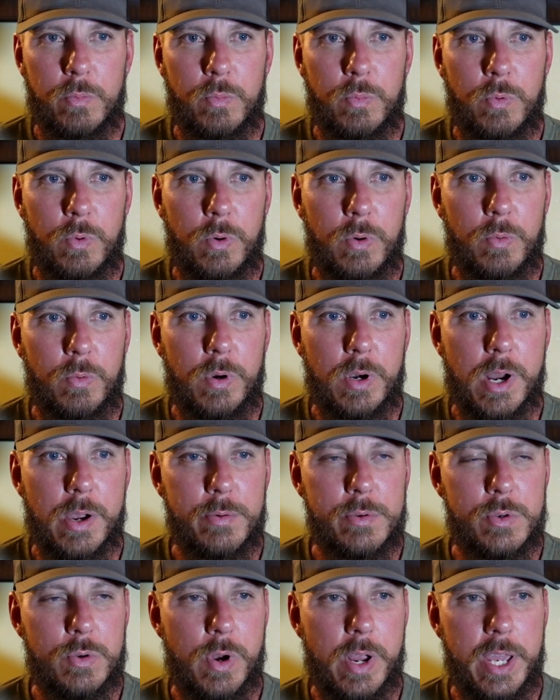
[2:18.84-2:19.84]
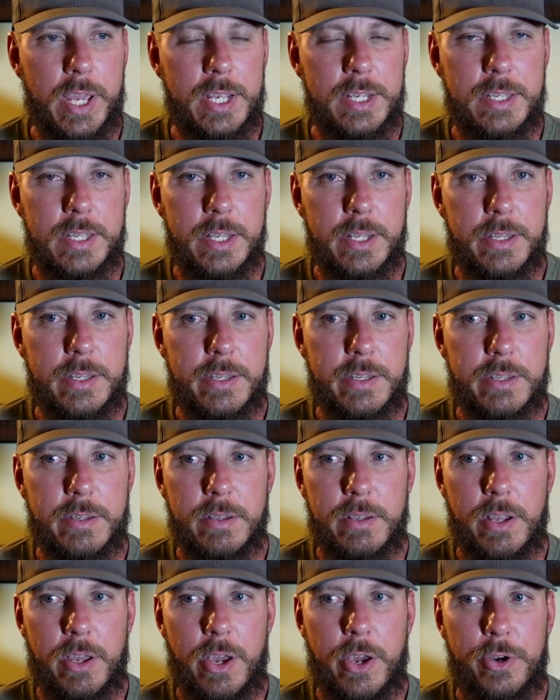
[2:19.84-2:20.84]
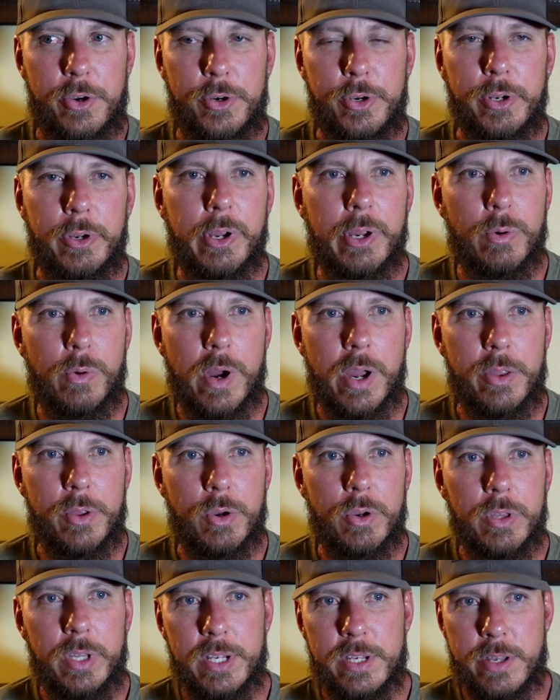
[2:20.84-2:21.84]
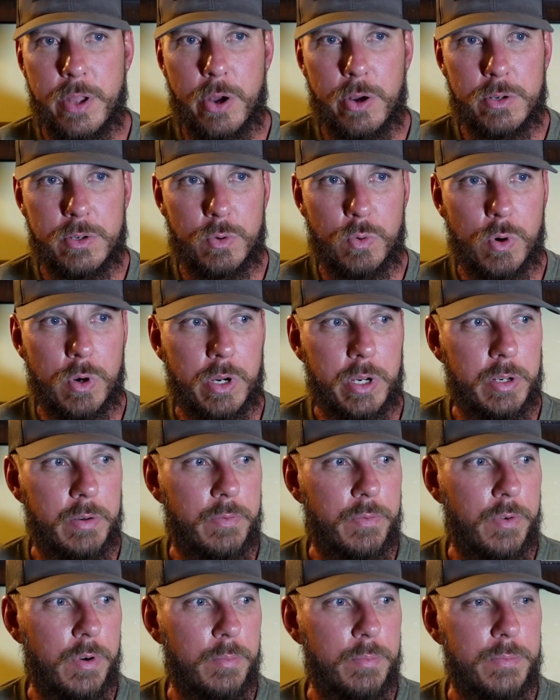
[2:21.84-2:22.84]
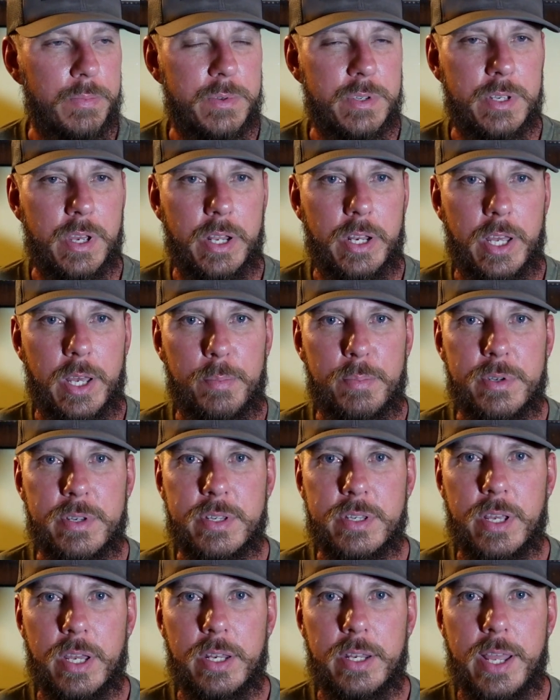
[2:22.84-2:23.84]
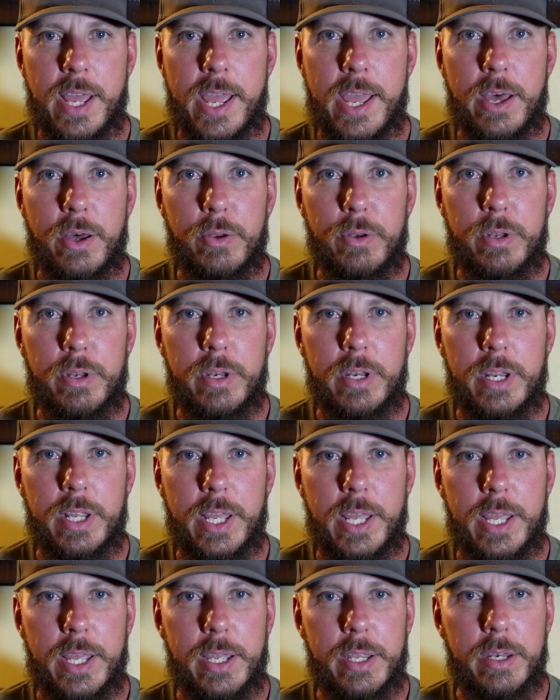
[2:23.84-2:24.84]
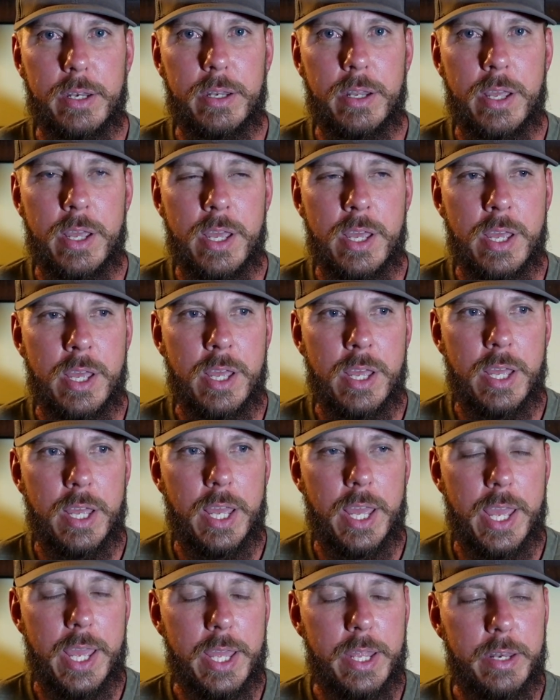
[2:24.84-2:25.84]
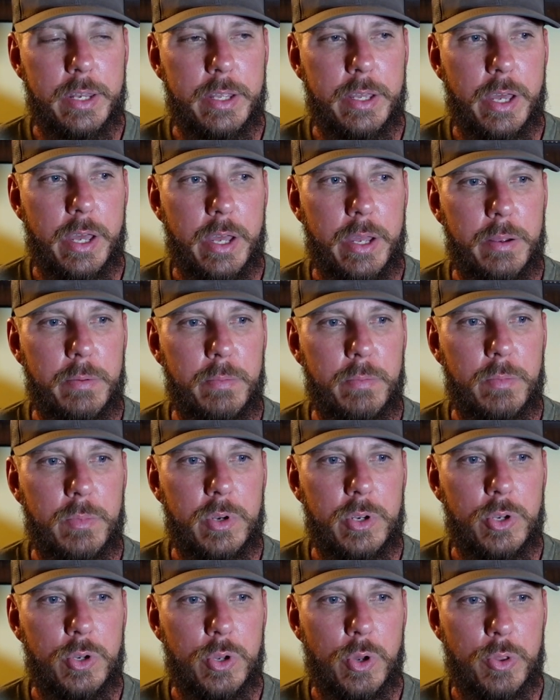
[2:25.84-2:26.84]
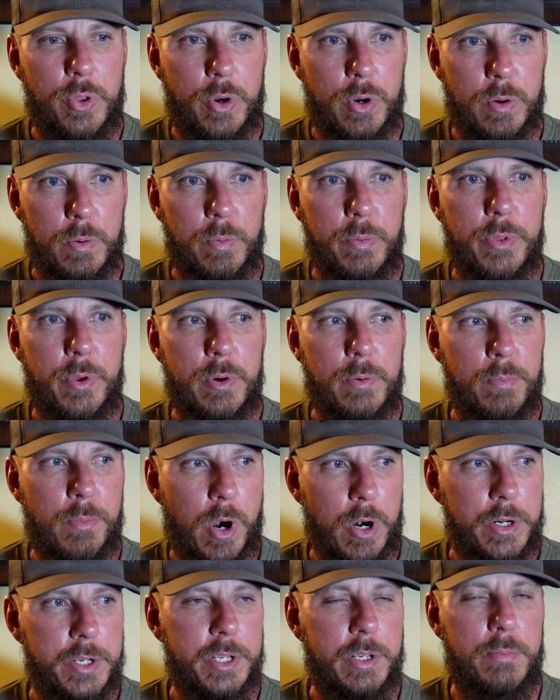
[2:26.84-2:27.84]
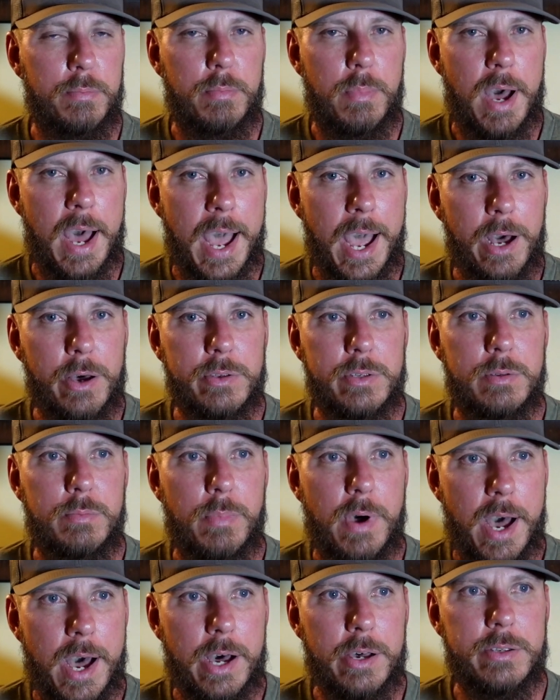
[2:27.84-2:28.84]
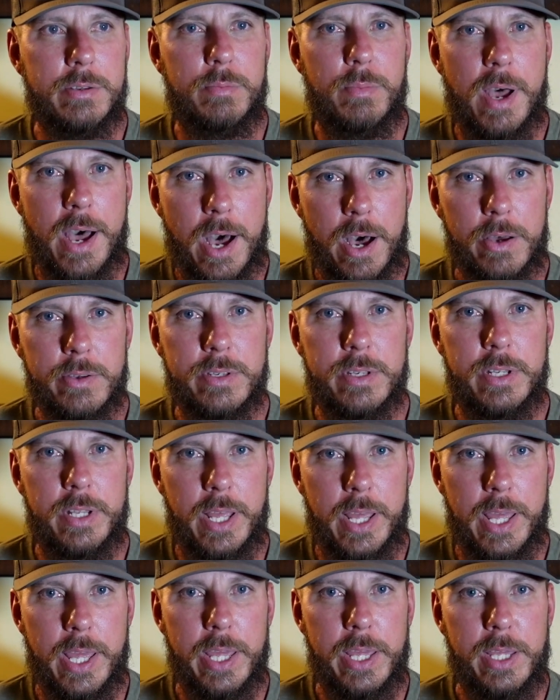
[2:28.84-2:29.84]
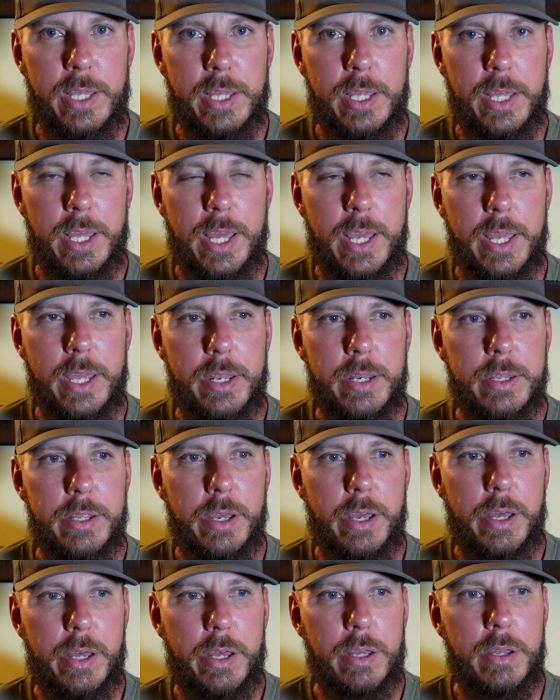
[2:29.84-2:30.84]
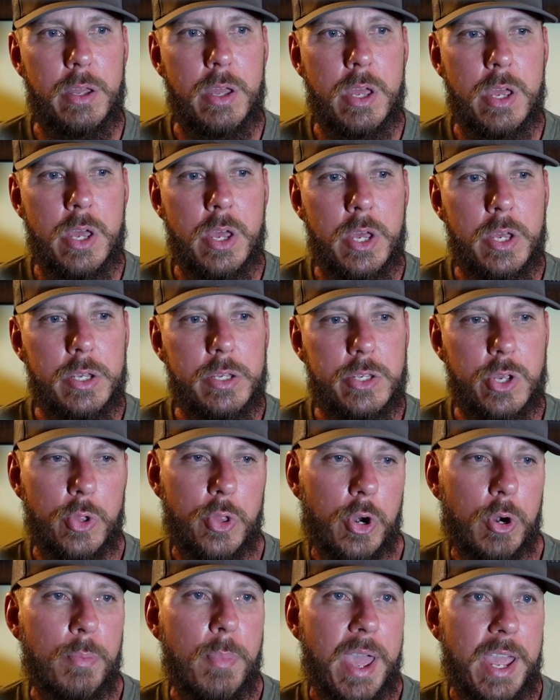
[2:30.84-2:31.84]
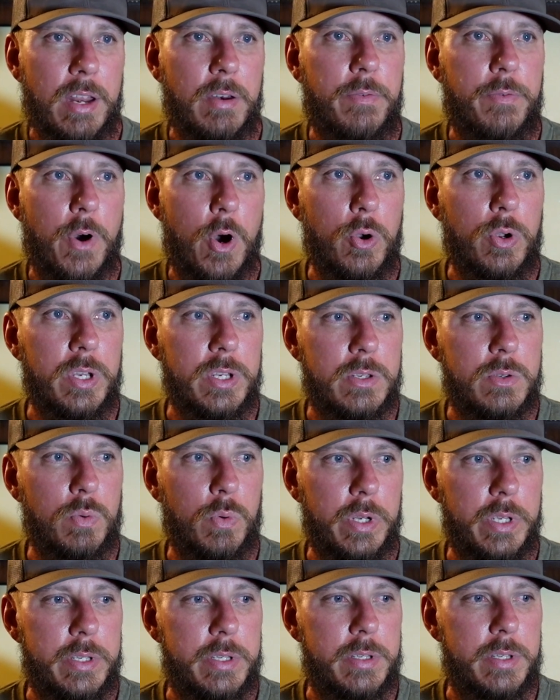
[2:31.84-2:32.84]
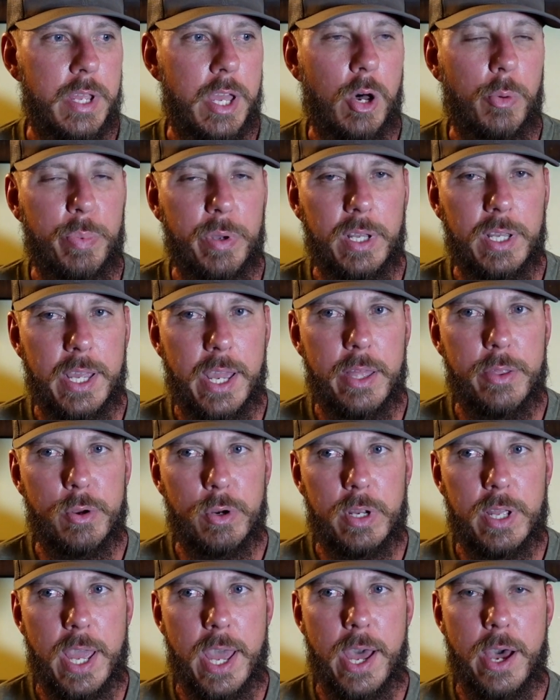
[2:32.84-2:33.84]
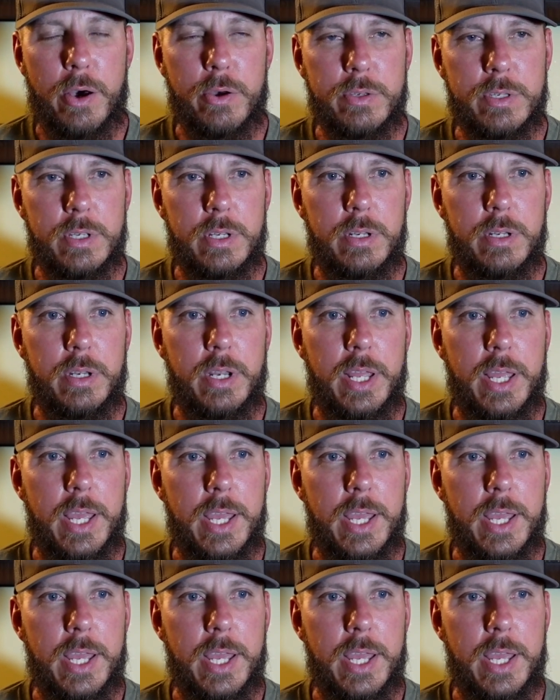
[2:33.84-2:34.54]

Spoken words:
where I was raised, it's 100-degree weather, and these dogs are working from sun up to sundown, and they're marching miles and miles and miles a day, and so their main focus was helping gather cows and